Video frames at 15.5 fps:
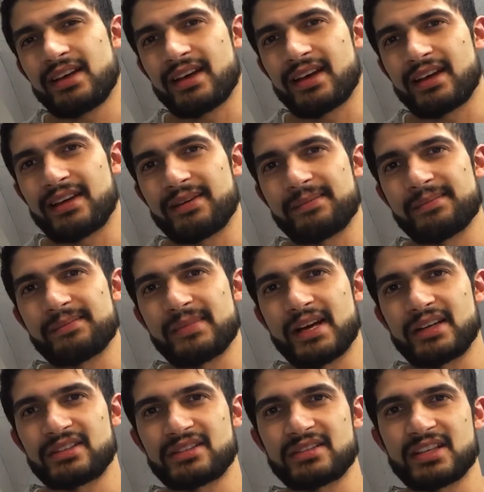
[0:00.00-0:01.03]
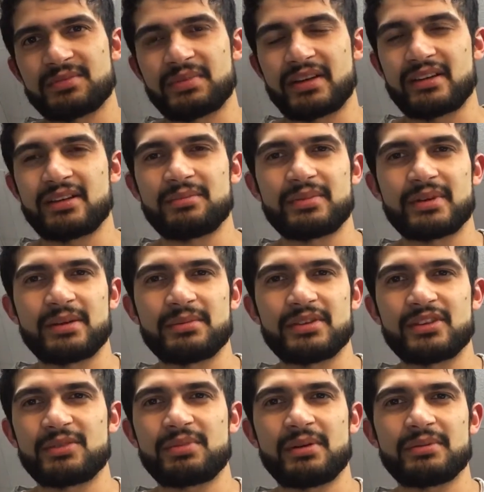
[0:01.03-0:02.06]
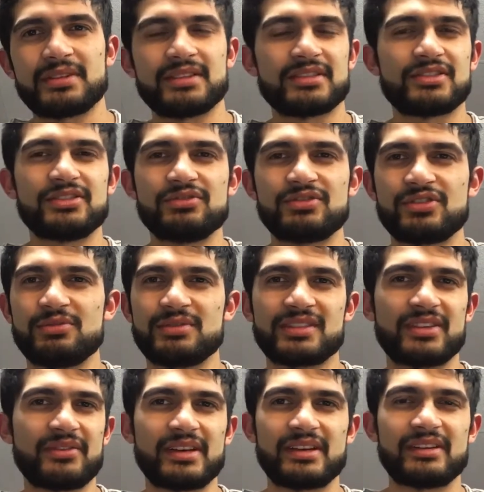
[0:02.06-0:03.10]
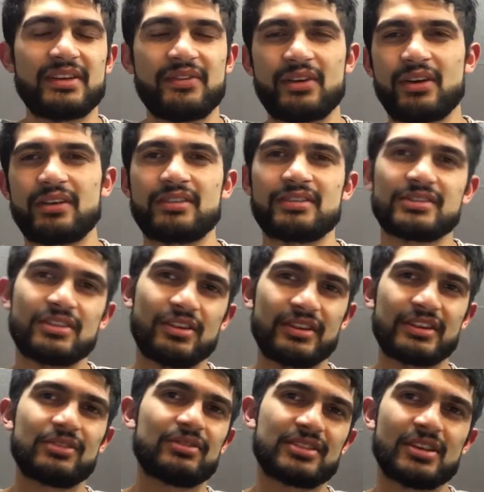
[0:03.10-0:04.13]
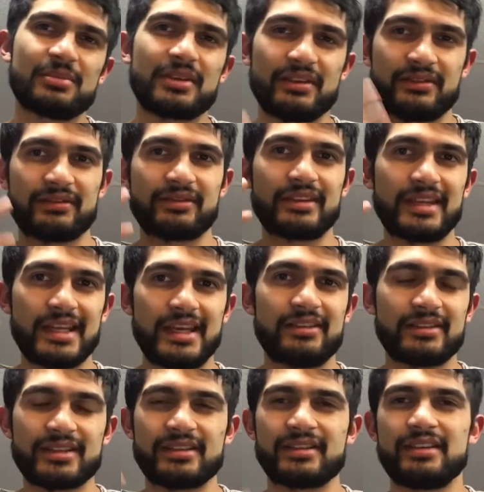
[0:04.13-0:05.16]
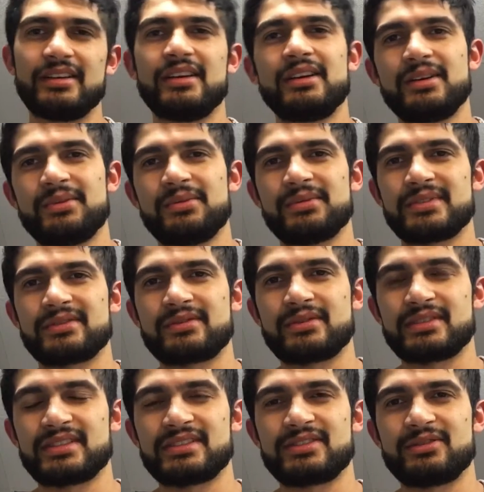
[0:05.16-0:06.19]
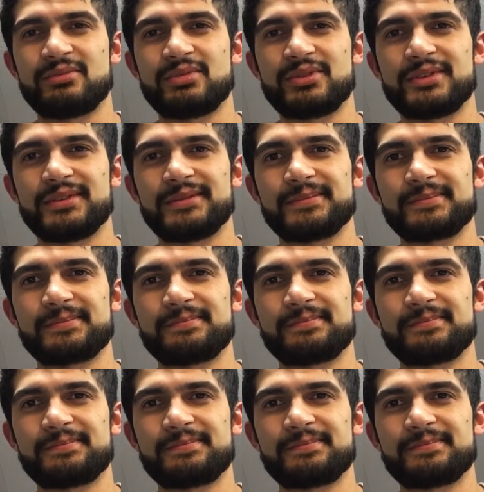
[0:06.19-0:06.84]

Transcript: Um, I suggest picking it up, but I mean, you could probably just YouTube and start reading different articles on this whole topic of character, which of course is so important.